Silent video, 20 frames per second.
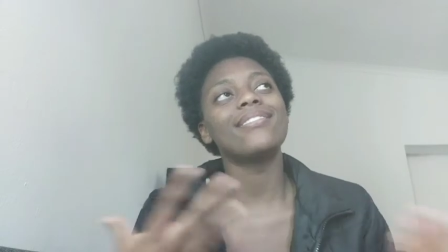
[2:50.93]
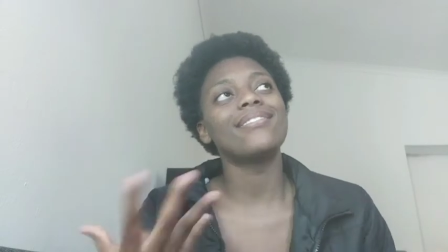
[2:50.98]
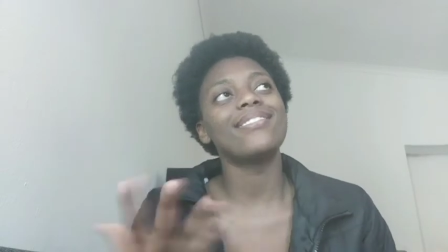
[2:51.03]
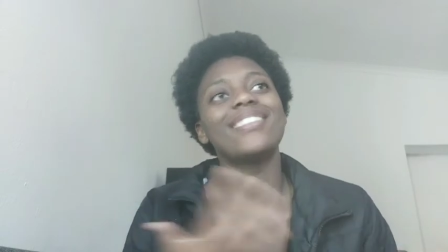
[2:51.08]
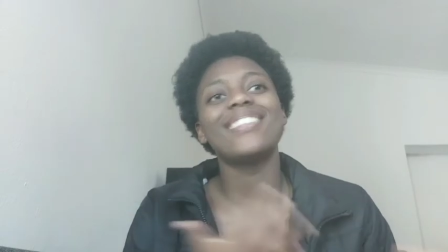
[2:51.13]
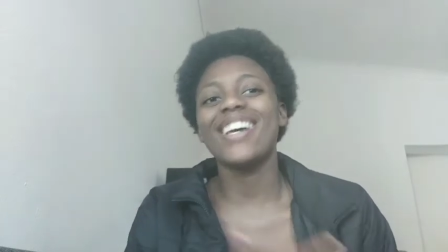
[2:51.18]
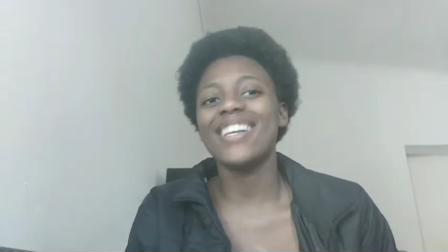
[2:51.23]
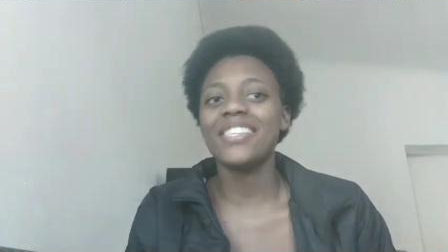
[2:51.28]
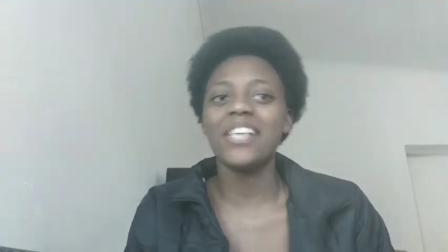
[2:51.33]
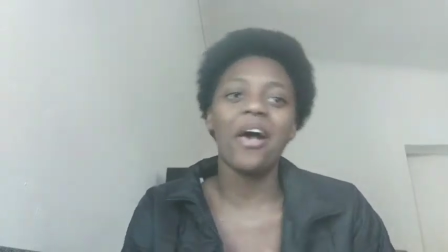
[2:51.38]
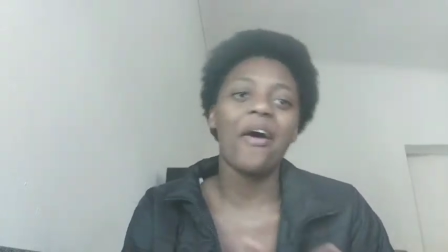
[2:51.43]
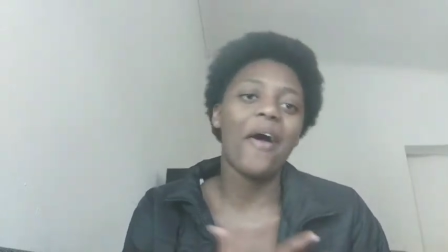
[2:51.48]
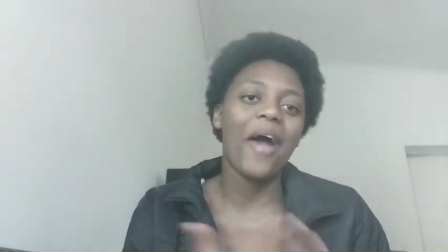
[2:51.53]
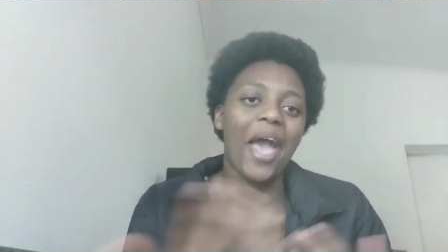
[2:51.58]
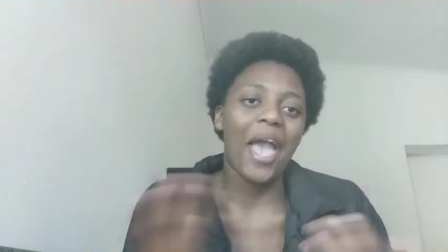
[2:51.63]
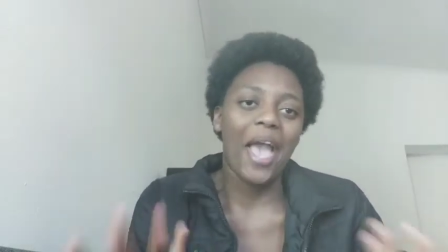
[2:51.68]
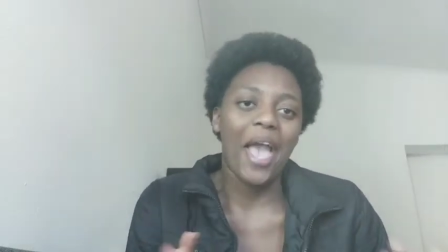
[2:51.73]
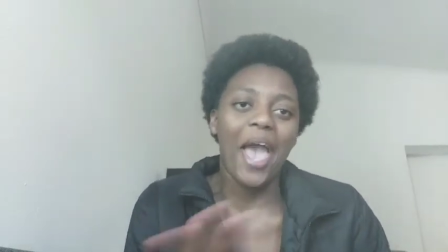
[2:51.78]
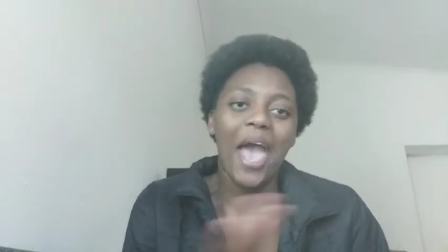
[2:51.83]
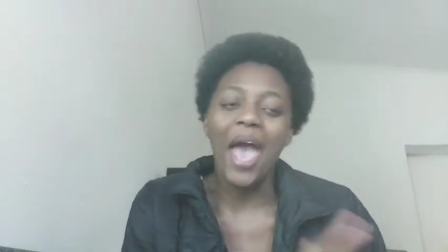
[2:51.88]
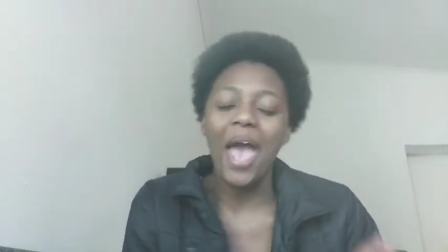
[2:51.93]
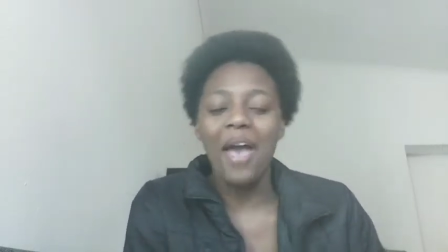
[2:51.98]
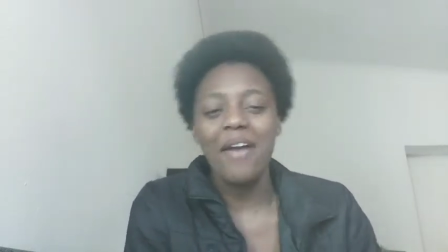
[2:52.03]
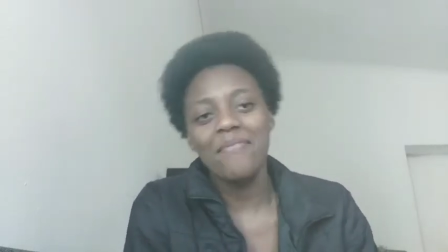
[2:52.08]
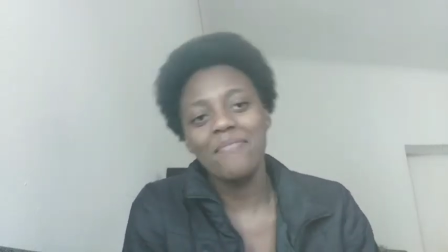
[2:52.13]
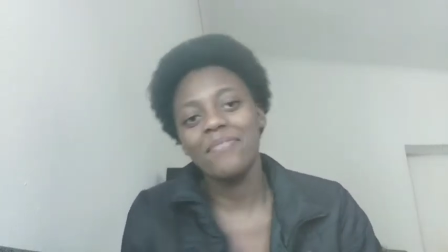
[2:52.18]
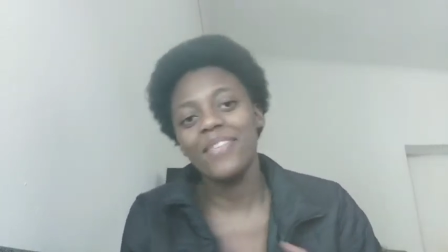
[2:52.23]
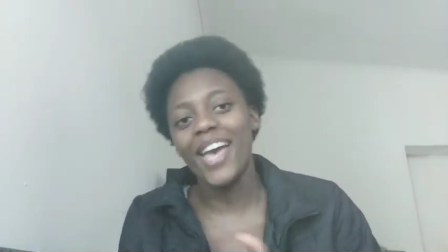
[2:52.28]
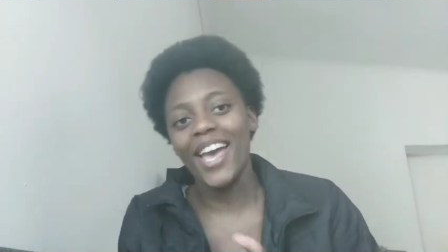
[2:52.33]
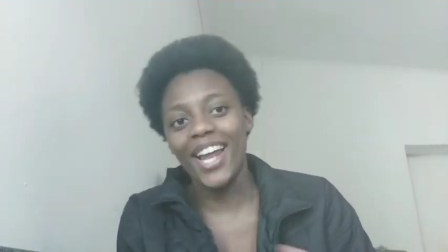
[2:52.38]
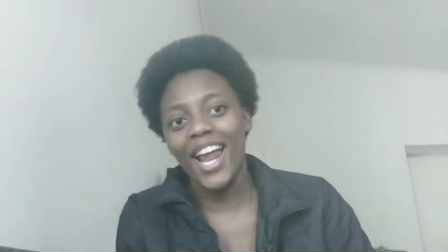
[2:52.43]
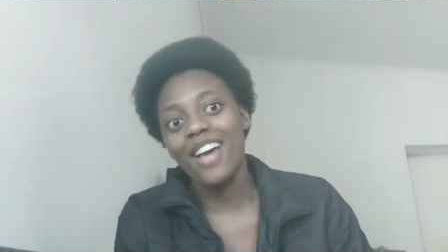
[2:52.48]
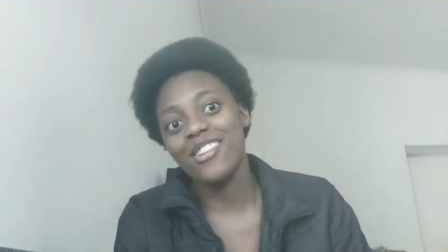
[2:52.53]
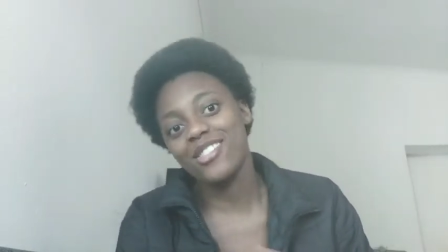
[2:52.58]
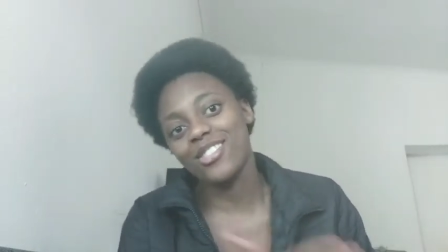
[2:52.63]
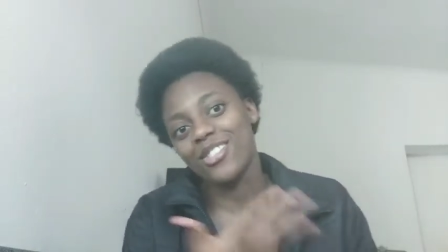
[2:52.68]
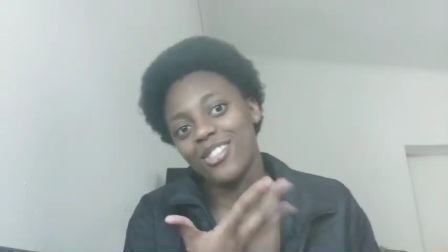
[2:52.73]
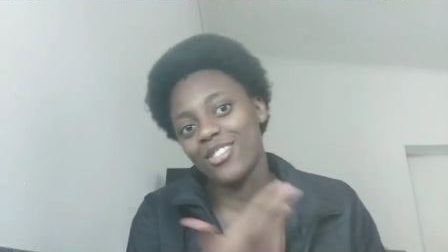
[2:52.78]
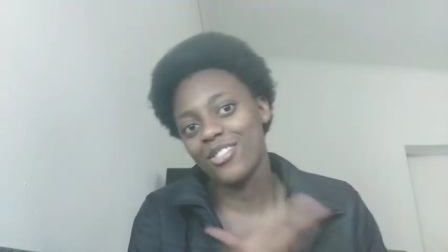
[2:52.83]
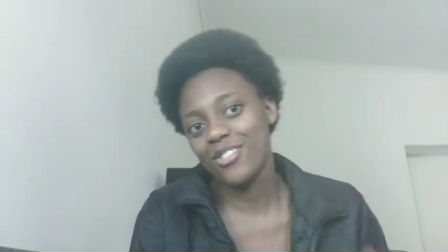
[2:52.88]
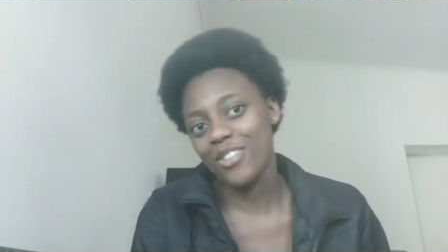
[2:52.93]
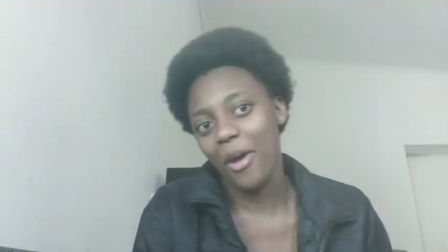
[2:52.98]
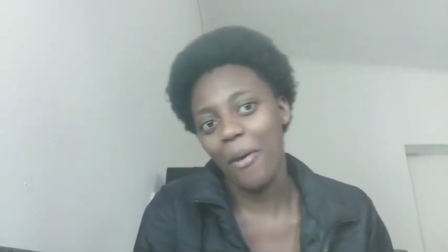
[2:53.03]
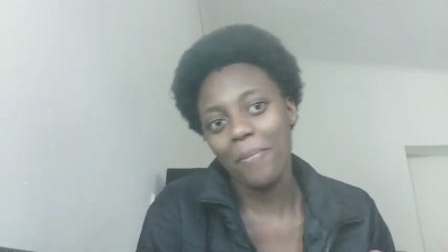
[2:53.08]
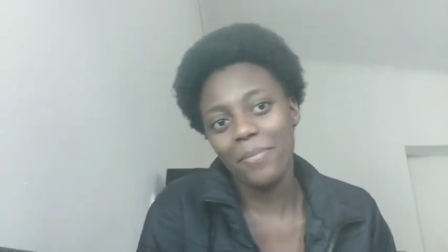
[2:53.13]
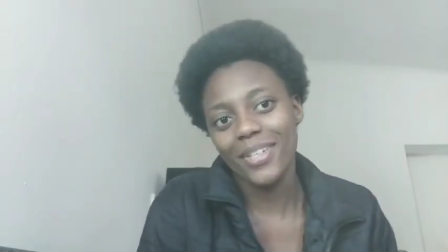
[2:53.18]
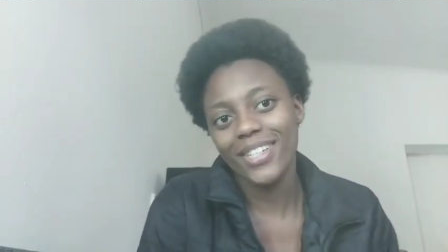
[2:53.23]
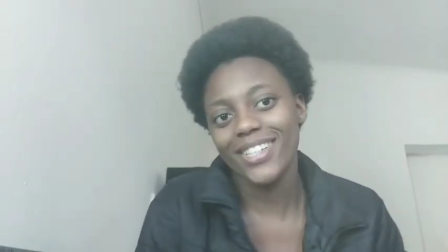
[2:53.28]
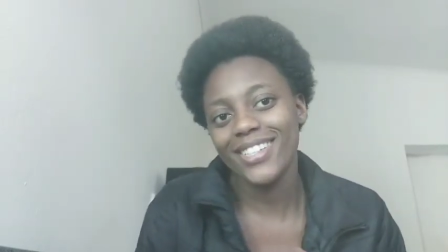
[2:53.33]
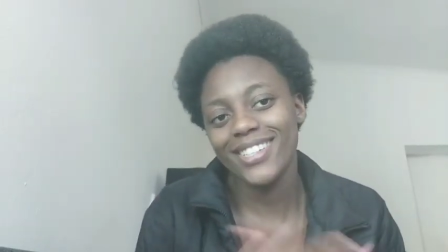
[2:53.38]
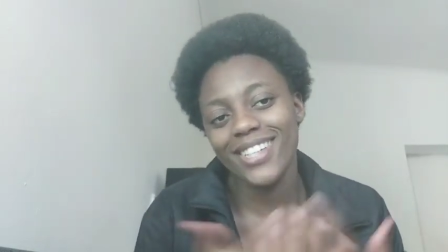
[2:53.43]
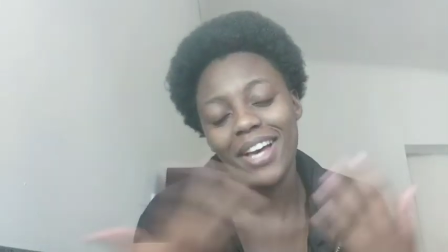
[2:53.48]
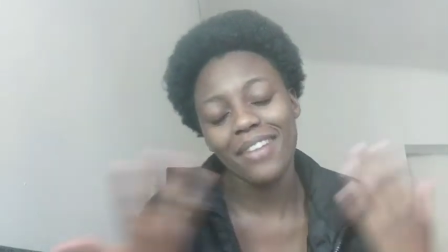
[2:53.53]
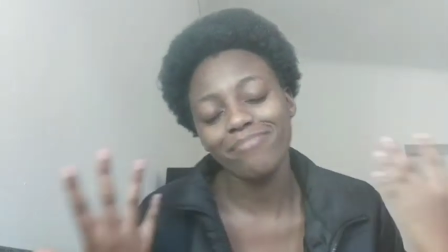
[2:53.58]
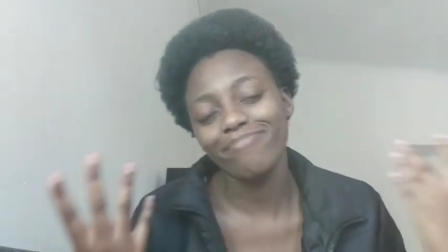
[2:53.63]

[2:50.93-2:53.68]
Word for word: that's how I am, and I should stop it.